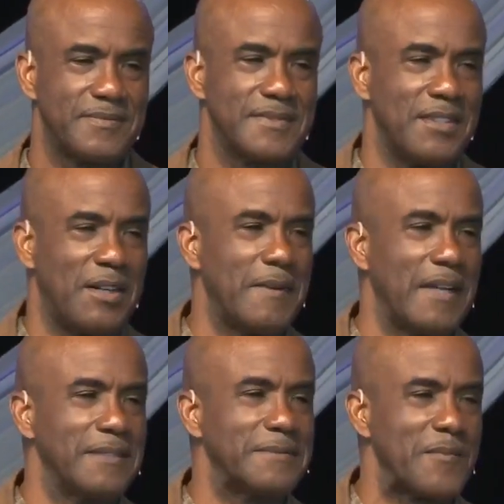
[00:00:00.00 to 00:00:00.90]
All right.
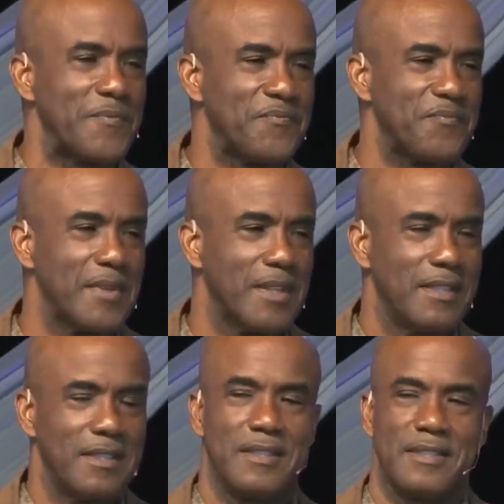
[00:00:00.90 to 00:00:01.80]

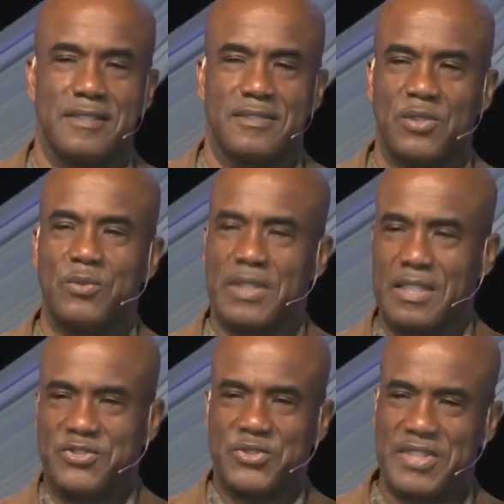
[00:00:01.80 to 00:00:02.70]
So, look
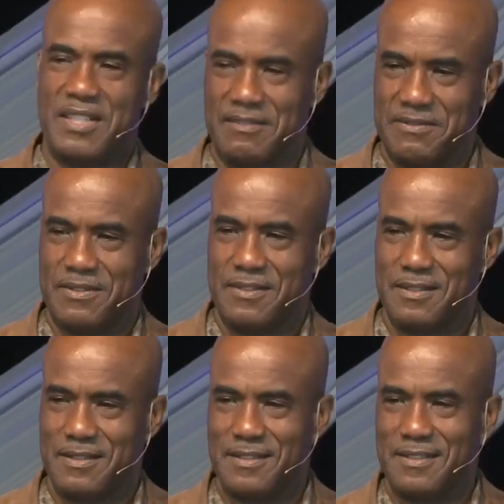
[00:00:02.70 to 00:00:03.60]
at yourself.
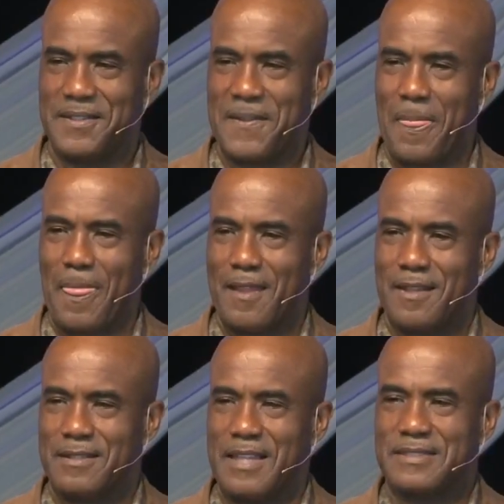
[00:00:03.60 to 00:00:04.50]

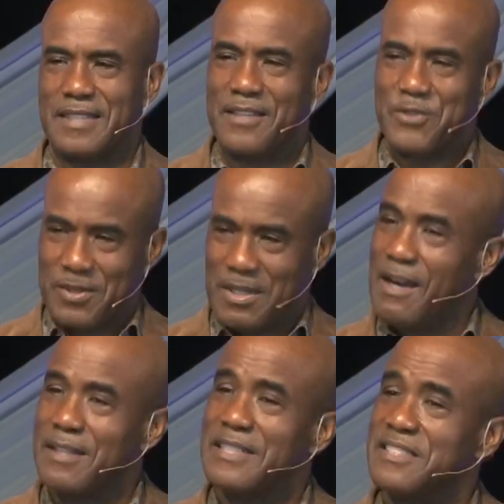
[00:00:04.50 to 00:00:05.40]
That's how your
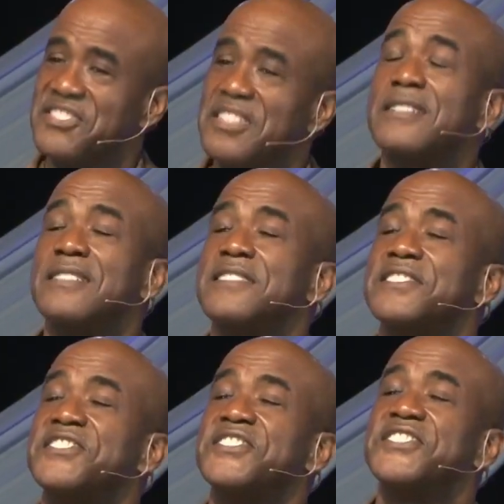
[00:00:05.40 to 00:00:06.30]
God is
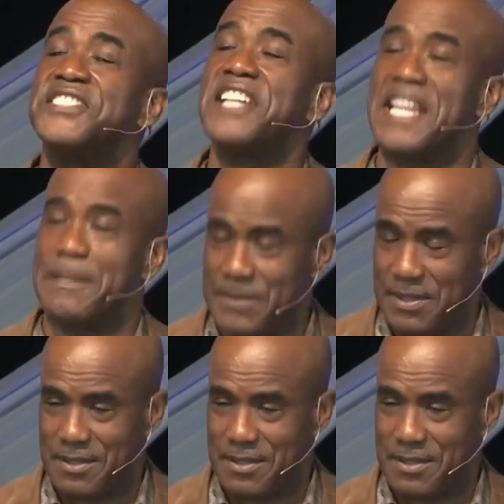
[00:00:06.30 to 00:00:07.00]
shaped.